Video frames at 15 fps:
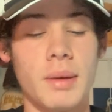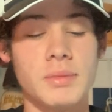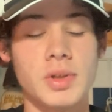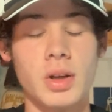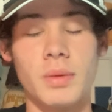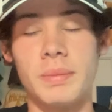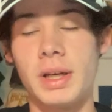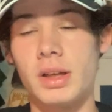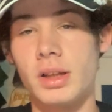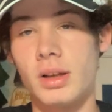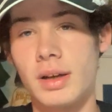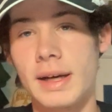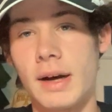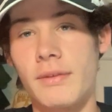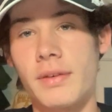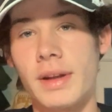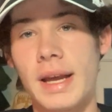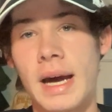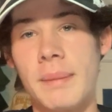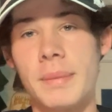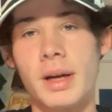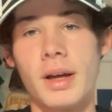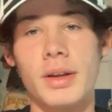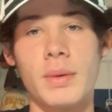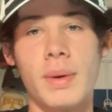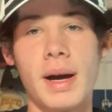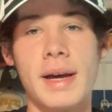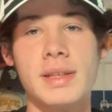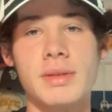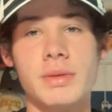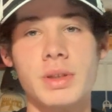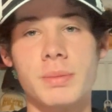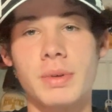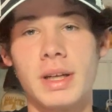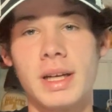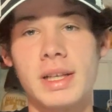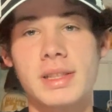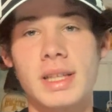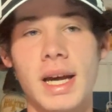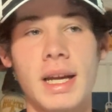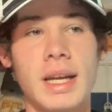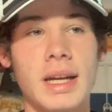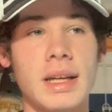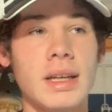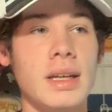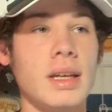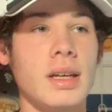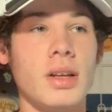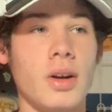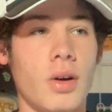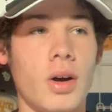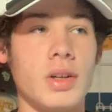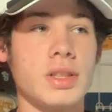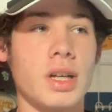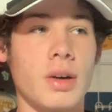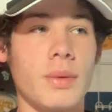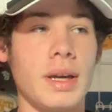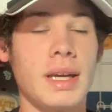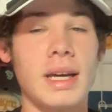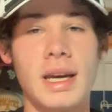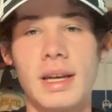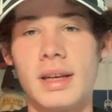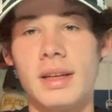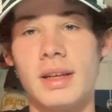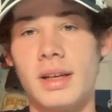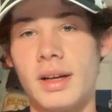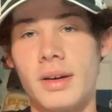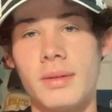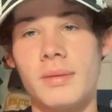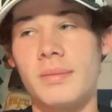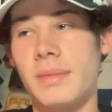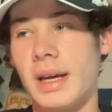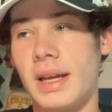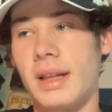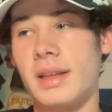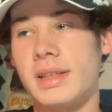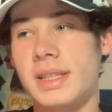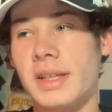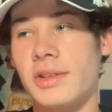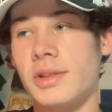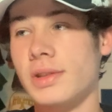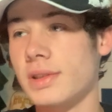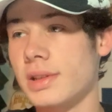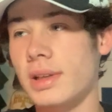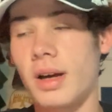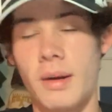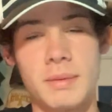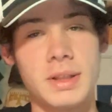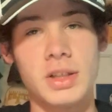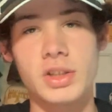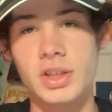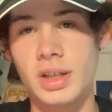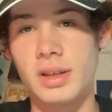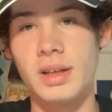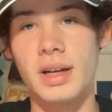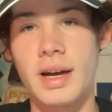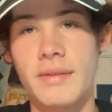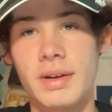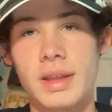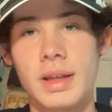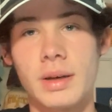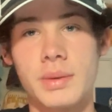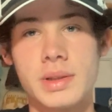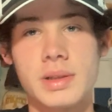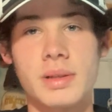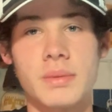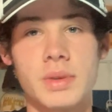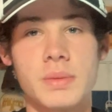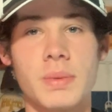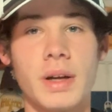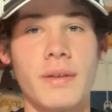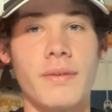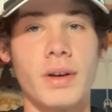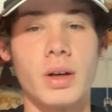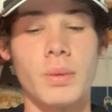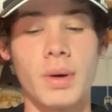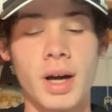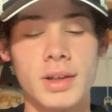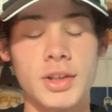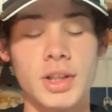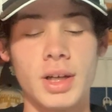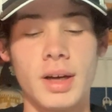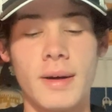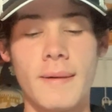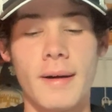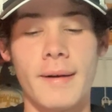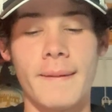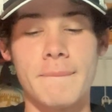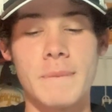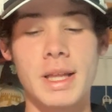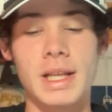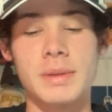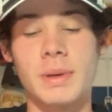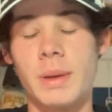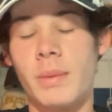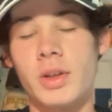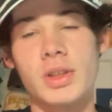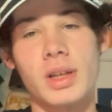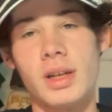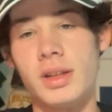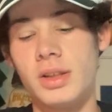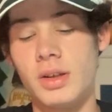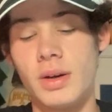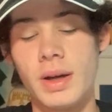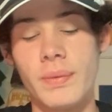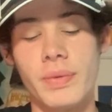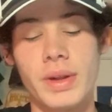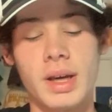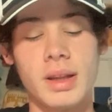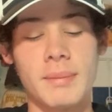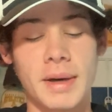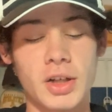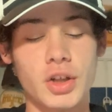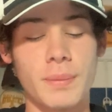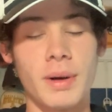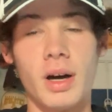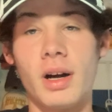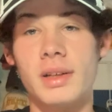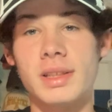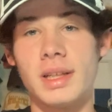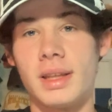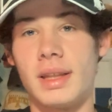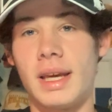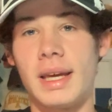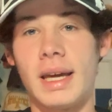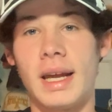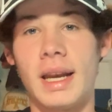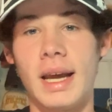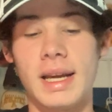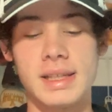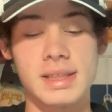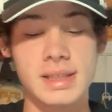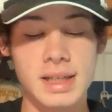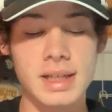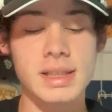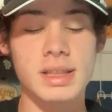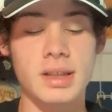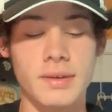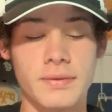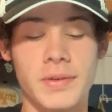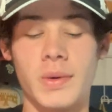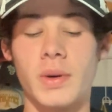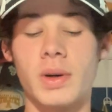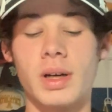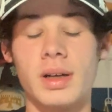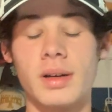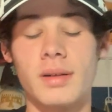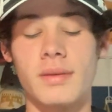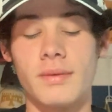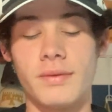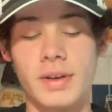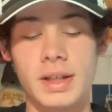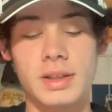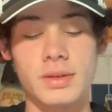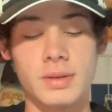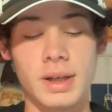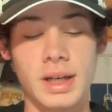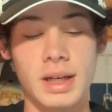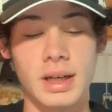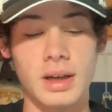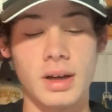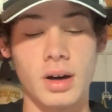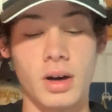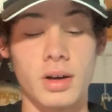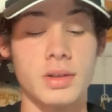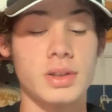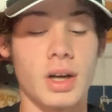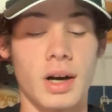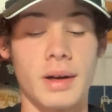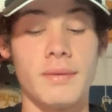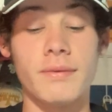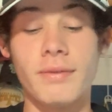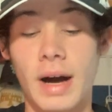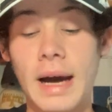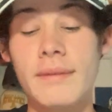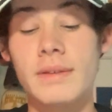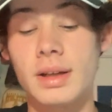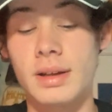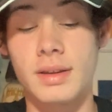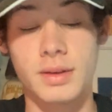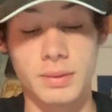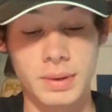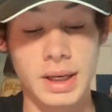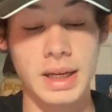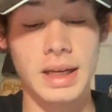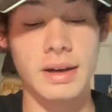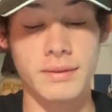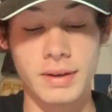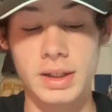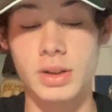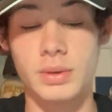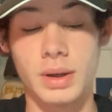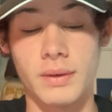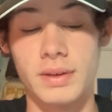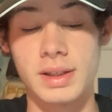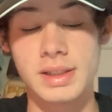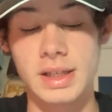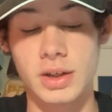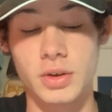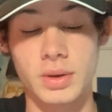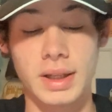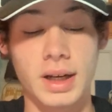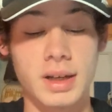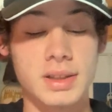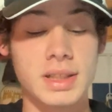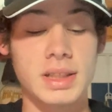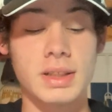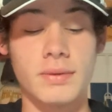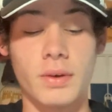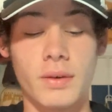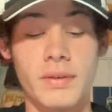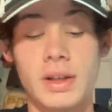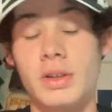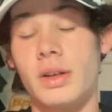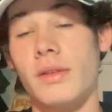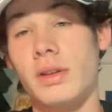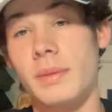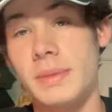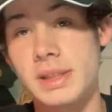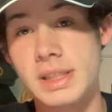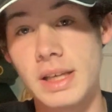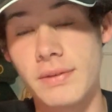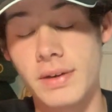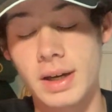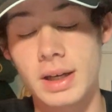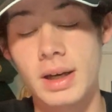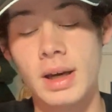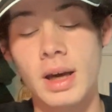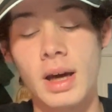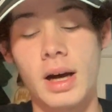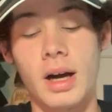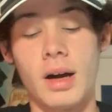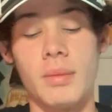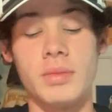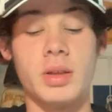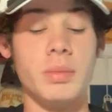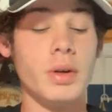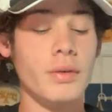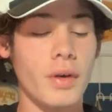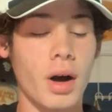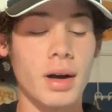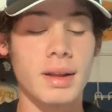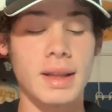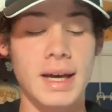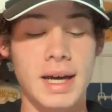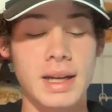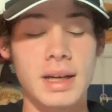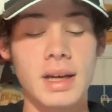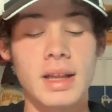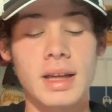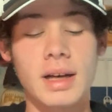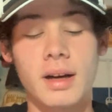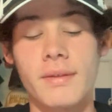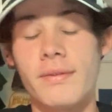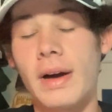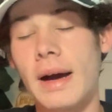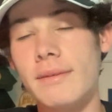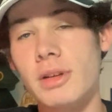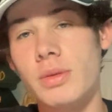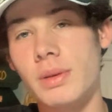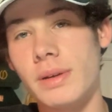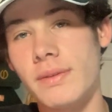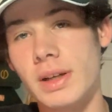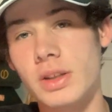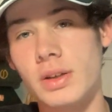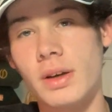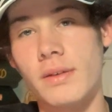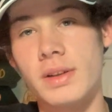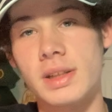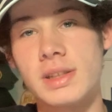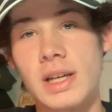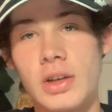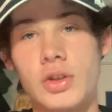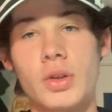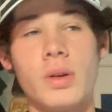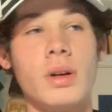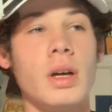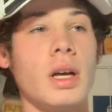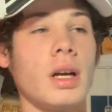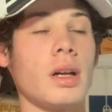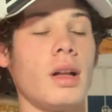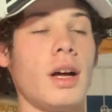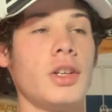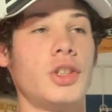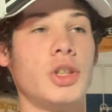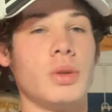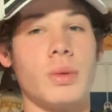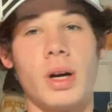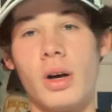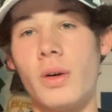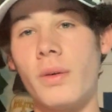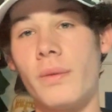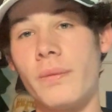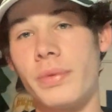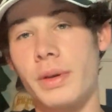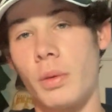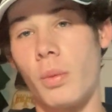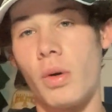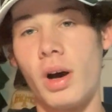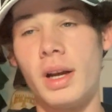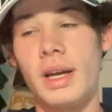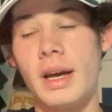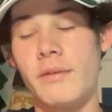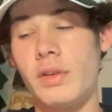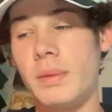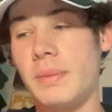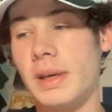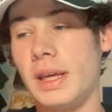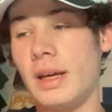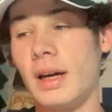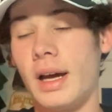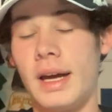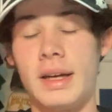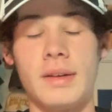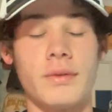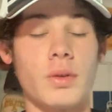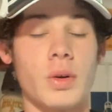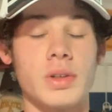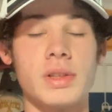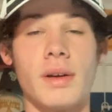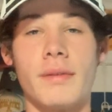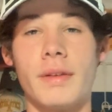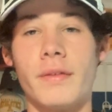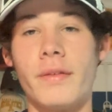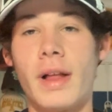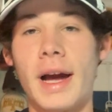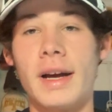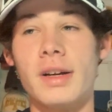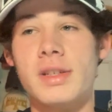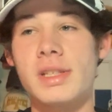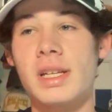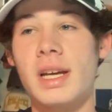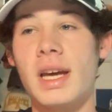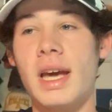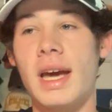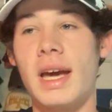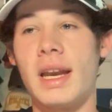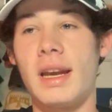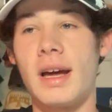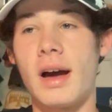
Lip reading: So be on the lookout for that. But otherwise, it was a pretty exciting, you know, All-Star weekend, you know, and the skills competition, you know, everything was pretty fun to watch. But that's pretty much going to do it. Metropolitan, they get a 6-4 victory, or sorry, 5-3 victory over the Central. They got a 6-4 victory over the Pacific, to move on to that. They got a 5-3 victory over the Central. Claude Giroux won MVP, and of course of the Flyers, and